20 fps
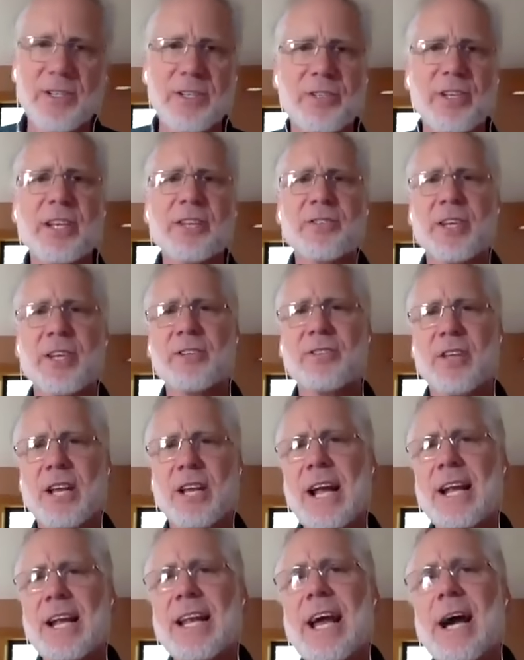It's like
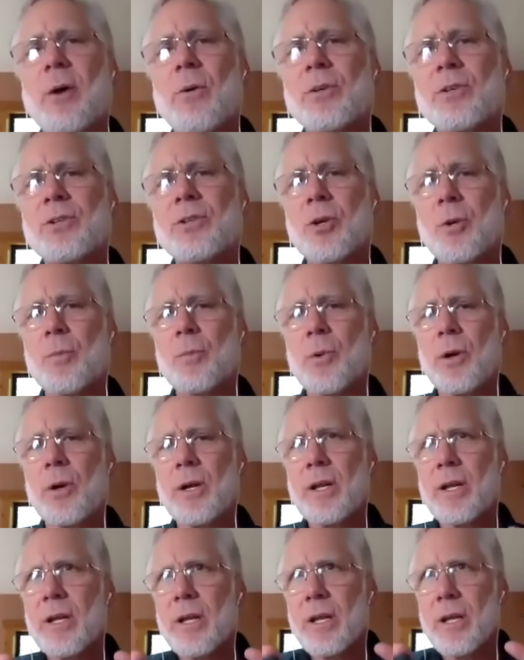I now interpret
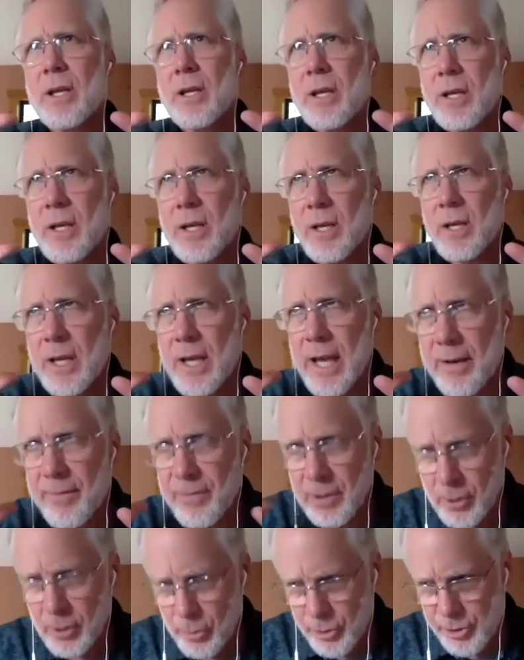
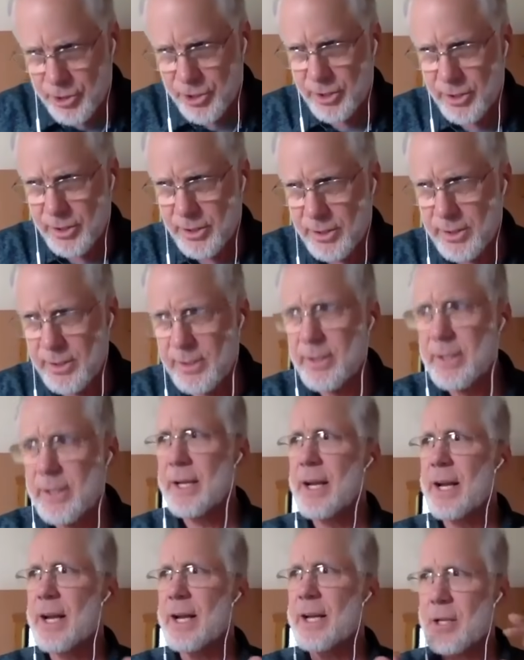evolution,
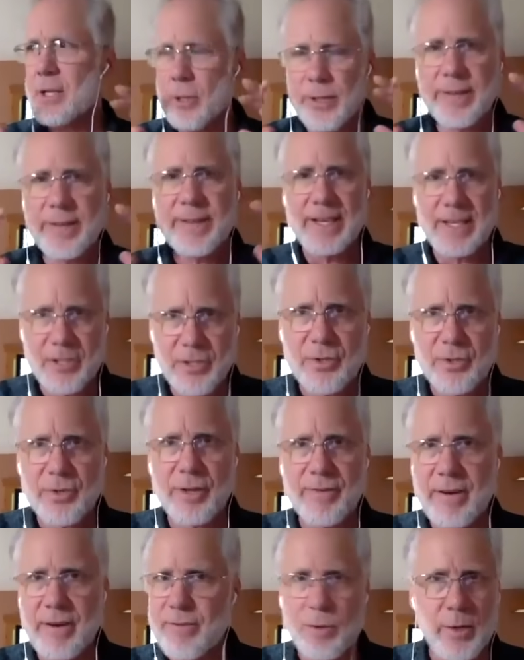including the history
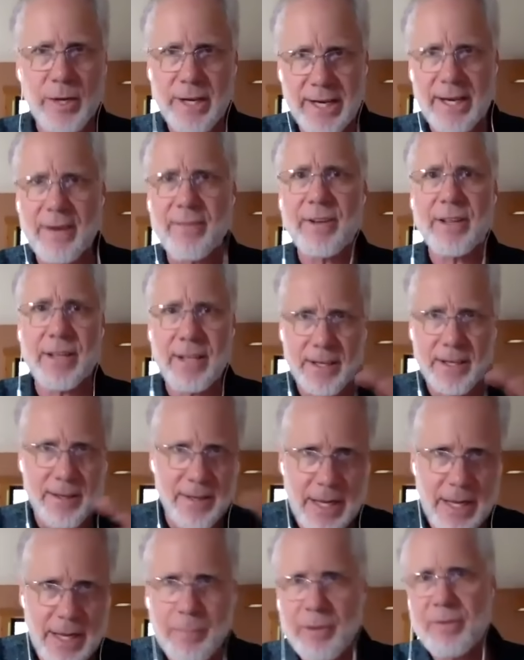of everyone and everything,
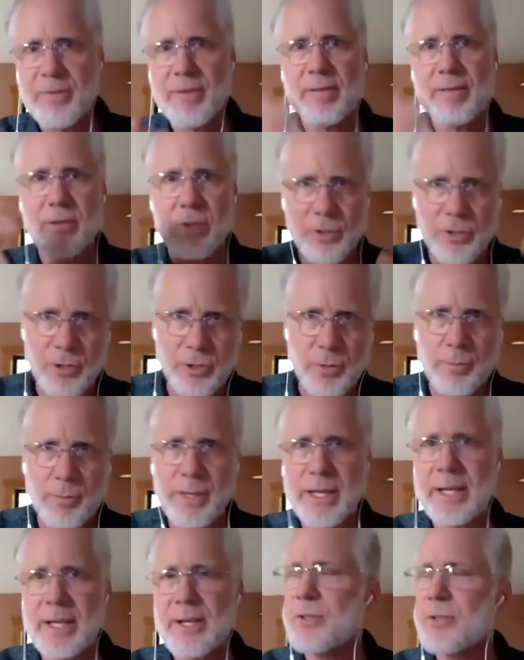the epic of evolution or
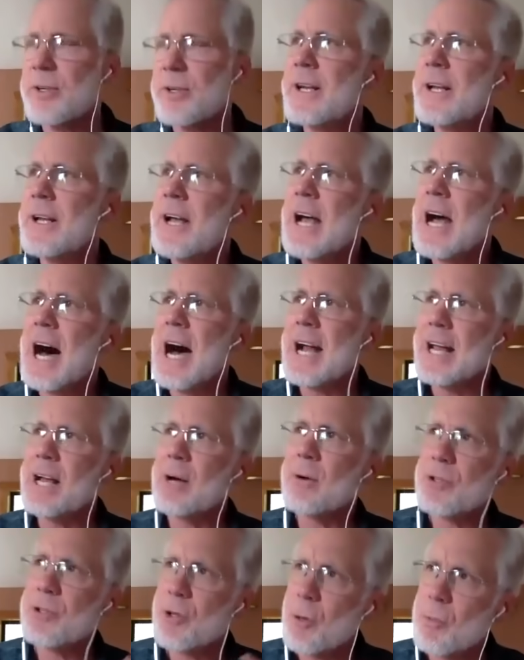big history. I
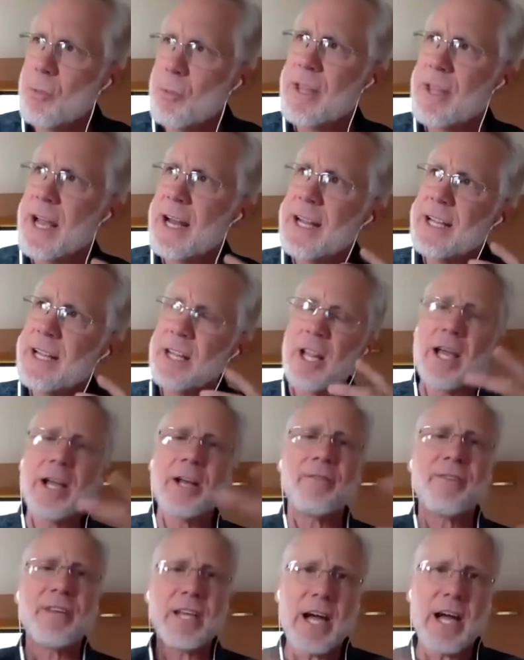now interpret that in light
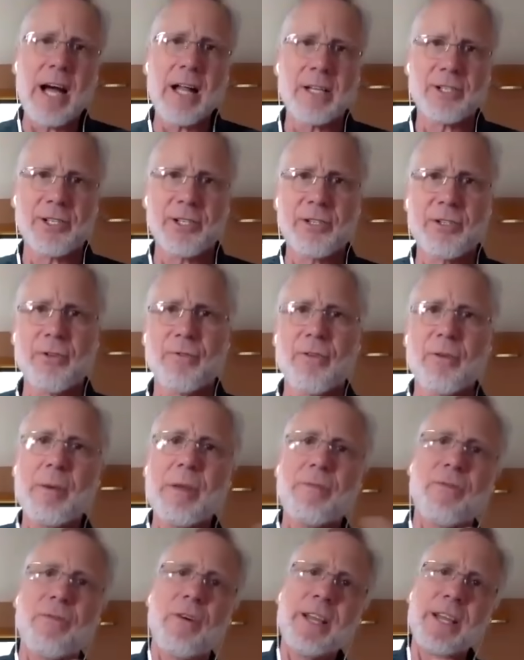of ecology. So for
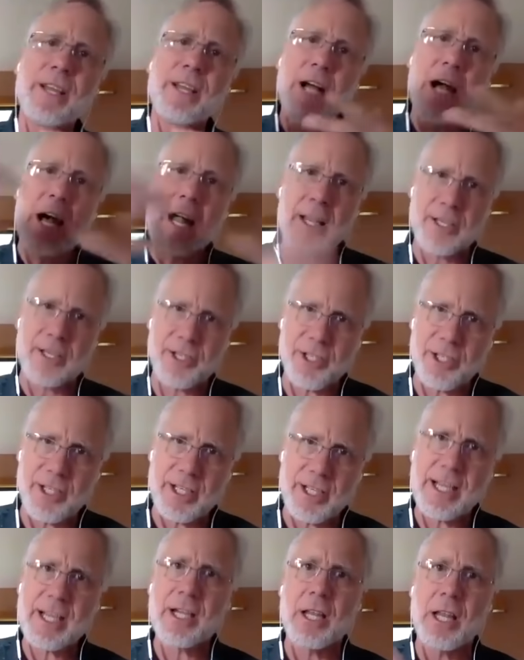me,
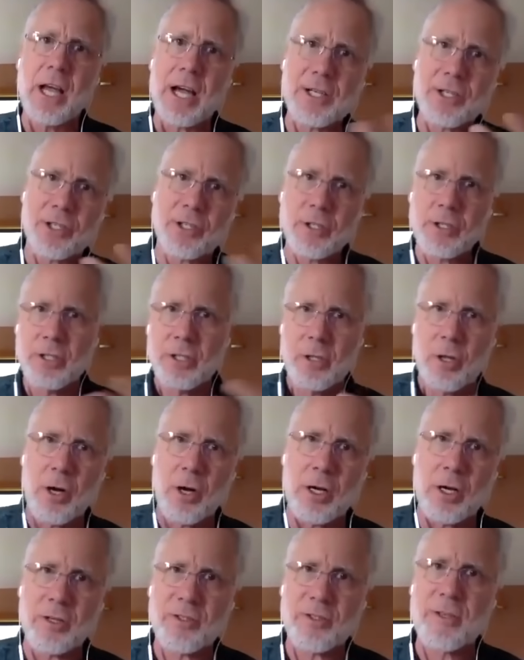ecological
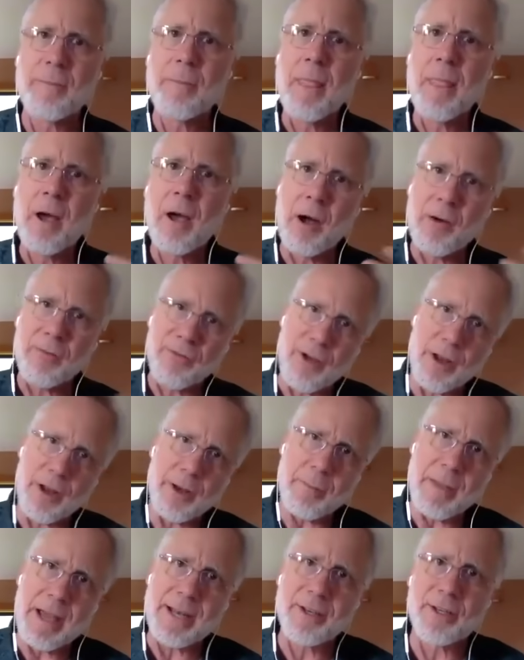laws are
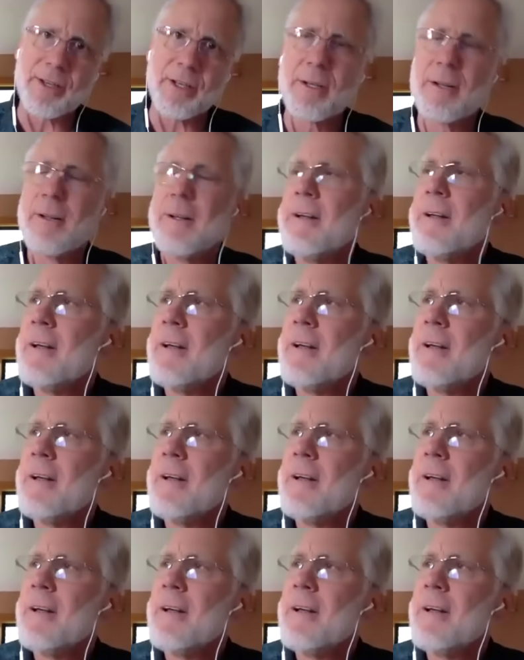fundamental.